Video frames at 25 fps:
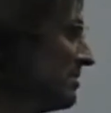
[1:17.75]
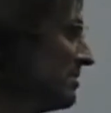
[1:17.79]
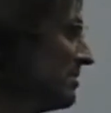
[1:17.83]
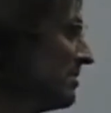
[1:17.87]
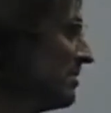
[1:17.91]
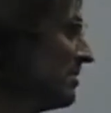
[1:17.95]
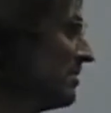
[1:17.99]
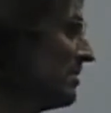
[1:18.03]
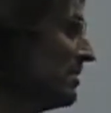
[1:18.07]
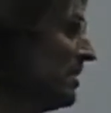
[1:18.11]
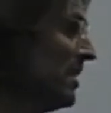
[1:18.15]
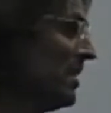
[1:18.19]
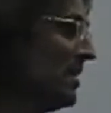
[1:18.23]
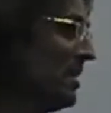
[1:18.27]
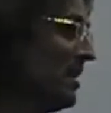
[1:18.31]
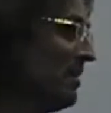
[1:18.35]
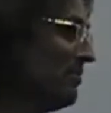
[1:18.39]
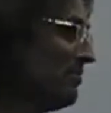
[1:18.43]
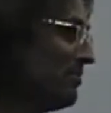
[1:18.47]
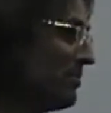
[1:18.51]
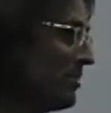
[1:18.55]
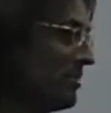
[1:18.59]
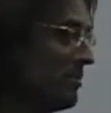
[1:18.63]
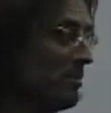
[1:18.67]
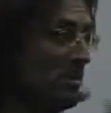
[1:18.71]
Yes. They
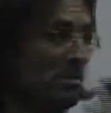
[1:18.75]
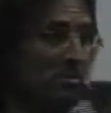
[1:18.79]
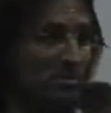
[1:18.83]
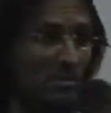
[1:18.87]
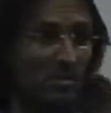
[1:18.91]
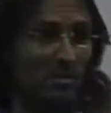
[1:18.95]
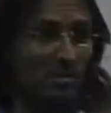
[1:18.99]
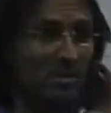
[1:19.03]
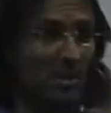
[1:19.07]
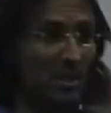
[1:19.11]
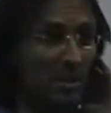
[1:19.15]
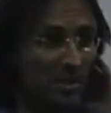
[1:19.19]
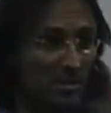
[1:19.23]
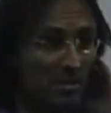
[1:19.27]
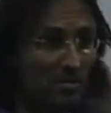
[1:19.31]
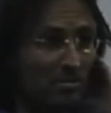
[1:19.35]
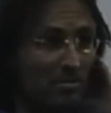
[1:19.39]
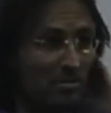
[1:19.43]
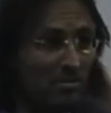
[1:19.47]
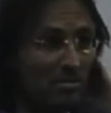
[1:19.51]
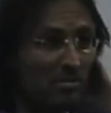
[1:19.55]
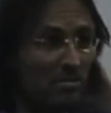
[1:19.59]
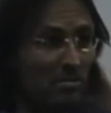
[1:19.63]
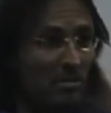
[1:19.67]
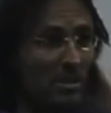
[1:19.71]
have free will just like you
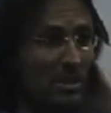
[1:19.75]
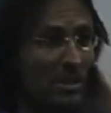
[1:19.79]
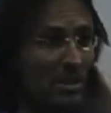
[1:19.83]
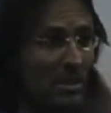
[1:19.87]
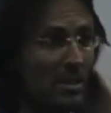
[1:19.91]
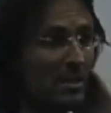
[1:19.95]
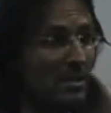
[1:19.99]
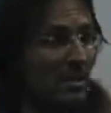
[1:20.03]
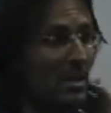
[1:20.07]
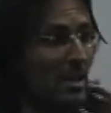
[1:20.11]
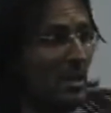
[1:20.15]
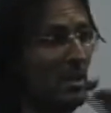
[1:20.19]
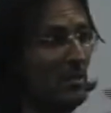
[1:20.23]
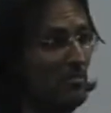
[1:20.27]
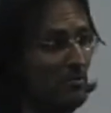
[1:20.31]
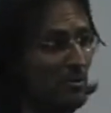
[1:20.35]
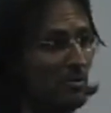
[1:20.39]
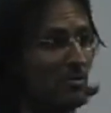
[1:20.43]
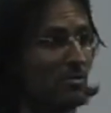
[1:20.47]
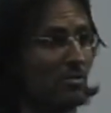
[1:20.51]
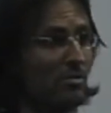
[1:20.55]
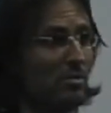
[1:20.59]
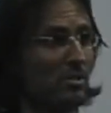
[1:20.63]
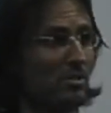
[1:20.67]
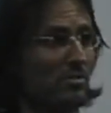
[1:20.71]
do. Mm-hmm. They have the
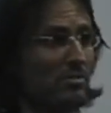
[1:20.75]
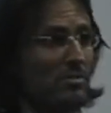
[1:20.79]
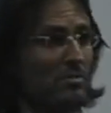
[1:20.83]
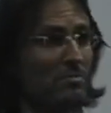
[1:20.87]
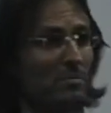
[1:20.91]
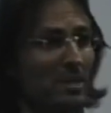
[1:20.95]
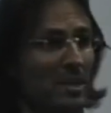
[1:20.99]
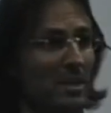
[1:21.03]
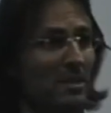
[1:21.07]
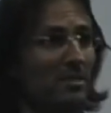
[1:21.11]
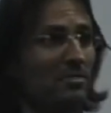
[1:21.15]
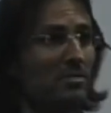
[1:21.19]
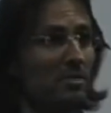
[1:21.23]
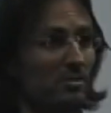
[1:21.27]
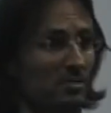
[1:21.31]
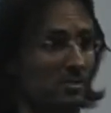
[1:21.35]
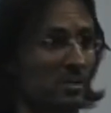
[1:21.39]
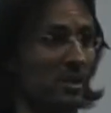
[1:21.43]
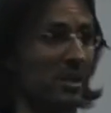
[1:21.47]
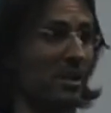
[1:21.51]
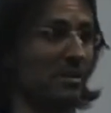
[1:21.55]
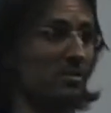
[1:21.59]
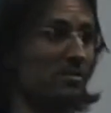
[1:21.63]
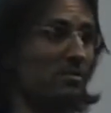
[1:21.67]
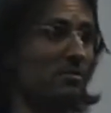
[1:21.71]
choice to make
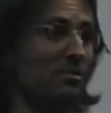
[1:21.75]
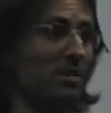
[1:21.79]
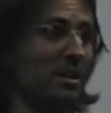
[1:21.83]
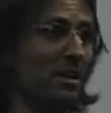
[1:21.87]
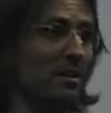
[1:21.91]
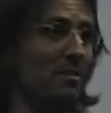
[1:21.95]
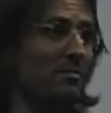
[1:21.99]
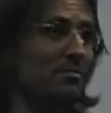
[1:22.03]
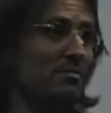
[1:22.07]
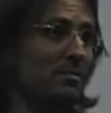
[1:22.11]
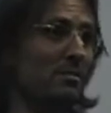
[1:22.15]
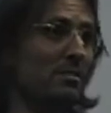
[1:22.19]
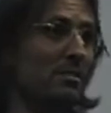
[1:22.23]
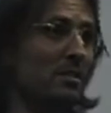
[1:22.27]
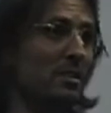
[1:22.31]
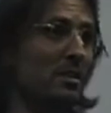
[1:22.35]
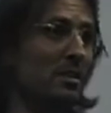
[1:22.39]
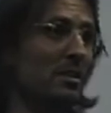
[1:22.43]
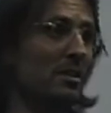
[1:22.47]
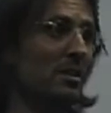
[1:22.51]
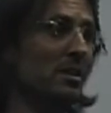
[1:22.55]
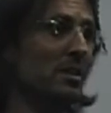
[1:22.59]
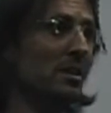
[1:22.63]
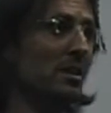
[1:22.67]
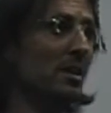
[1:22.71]
just like you have
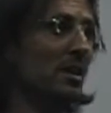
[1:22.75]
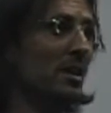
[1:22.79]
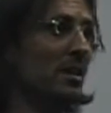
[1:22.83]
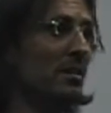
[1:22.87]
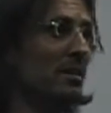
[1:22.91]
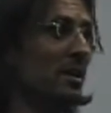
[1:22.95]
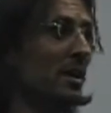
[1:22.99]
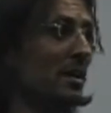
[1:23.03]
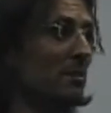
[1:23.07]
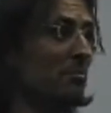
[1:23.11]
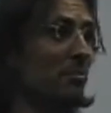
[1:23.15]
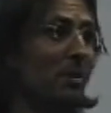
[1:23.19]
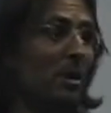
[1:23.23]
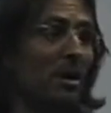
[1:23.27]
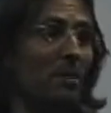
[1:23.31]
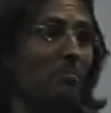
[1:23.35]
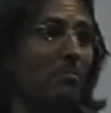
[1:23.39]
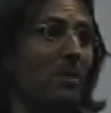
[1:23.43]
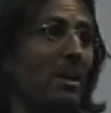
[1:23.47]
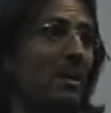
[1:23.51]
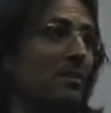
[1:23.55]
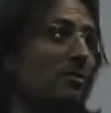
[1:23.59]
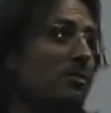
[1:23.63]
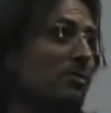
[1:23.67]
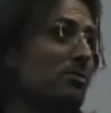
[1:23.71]
and they might
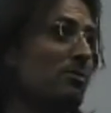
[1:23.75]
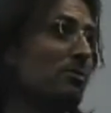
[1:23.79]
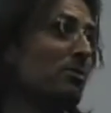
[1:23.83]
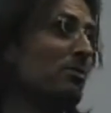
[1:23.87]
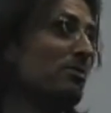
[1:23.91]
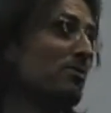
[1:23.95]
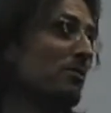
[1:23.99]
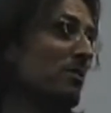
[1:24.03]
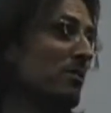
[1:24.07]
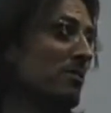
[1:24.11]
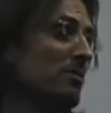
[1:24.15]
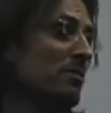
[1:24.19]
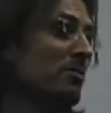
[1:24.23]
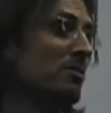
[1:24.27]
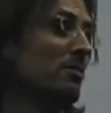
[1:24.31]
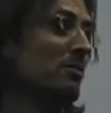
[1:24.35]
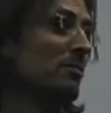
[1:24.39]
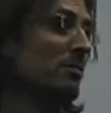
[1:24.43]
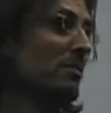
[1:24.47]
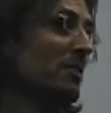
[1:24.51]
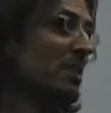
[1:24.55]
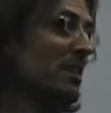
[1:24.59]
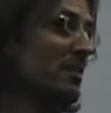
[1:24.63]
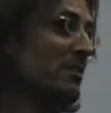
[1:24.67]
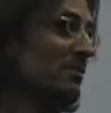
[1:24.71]
make the choice not to deal
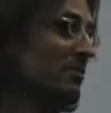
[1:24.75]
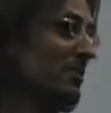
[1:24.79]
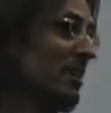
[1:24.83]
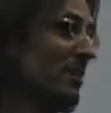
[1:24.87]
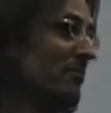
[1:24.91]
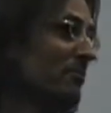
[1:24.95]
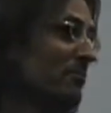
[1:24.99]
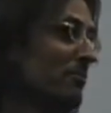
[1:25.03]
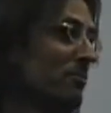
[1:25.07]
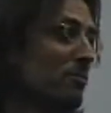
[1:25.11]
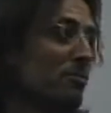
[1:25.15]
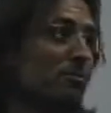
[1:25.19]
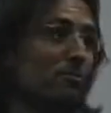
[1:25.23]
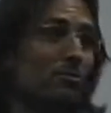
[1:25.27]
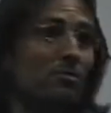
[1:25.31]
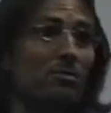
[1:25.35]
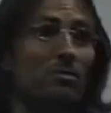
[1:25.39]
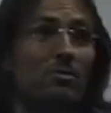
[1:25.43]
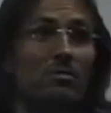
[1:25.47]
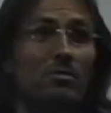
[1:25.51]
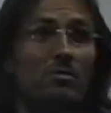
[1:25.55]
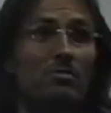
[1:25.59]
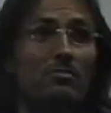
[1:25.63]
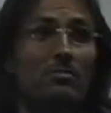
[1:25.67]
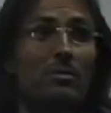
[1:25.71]
with their stuff for all
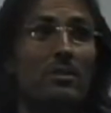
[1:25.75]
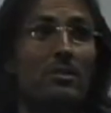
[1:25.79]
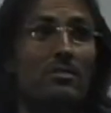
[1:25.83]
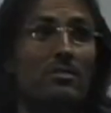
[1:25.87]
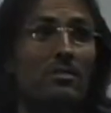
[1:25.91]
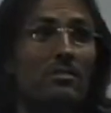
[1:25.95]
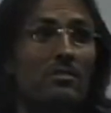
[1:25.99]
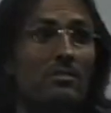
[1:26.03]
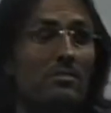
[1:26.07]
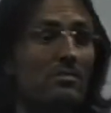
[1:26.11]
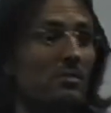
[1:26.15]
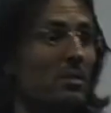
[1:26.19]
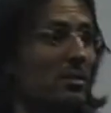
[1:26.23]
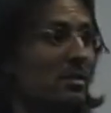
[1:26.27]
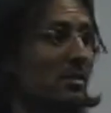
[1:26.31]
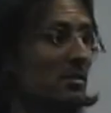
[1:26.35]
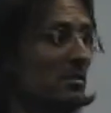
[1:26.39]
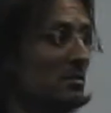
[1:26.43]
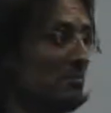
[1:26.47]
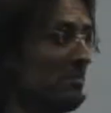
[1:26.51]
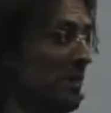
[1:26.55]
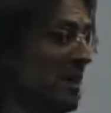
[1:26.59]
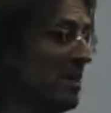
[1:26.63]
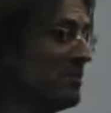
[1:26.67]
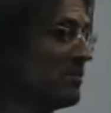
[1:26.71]
sorts of reasons. You know,
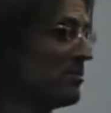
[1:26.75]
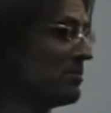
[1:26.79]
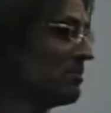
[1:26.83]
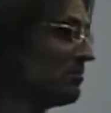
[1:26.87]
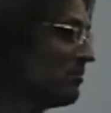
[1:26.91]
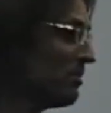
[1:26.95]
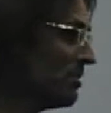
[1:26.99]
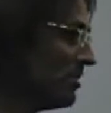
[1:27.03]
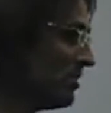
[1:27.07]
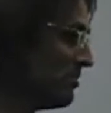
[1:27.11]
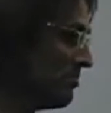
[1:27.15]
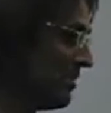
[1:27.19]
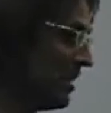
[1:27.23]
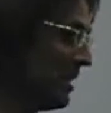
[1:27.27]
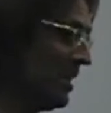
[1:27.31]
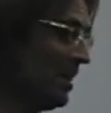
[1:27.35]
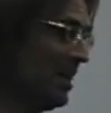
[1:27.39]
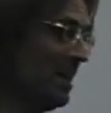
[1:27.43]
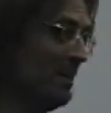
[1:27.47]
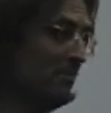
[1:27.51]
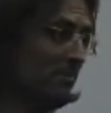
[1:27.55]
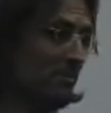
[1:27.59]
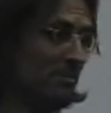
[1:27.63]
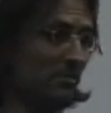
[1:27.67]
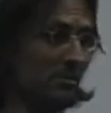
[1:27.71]
the mates at work might
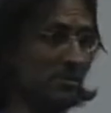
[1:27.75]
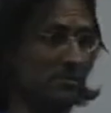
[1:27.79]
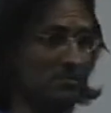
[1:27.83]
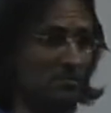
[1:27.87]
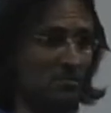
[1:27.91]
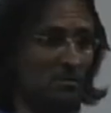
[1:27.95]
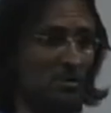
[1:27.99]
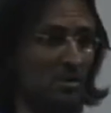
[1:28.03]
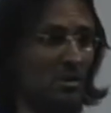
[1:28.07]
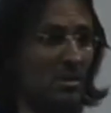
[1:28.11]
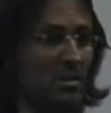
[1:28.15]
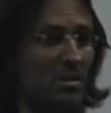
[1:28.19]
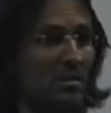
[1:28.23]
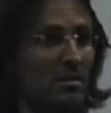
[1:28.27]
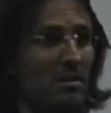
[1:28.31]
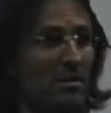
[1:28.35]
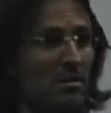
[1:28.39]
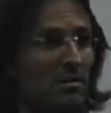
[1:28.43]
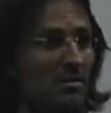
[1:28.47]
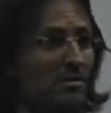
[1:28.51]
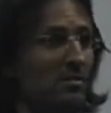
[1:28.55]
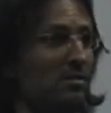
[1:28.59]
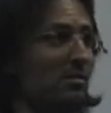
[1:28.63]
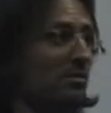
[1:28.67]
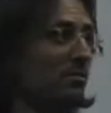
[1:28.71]
laugh at them, so they're not
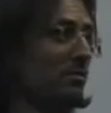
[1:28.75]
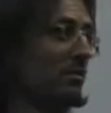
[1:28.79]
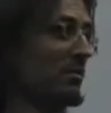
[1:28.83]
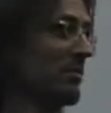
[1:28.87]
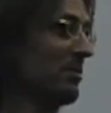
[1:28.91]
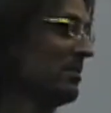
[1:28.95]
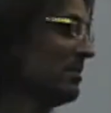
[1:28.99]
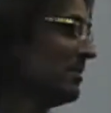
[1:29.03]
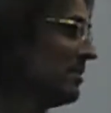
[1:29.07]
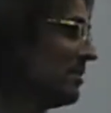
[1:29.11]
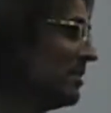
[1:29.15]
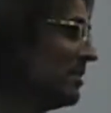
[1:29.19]
going to deal with it.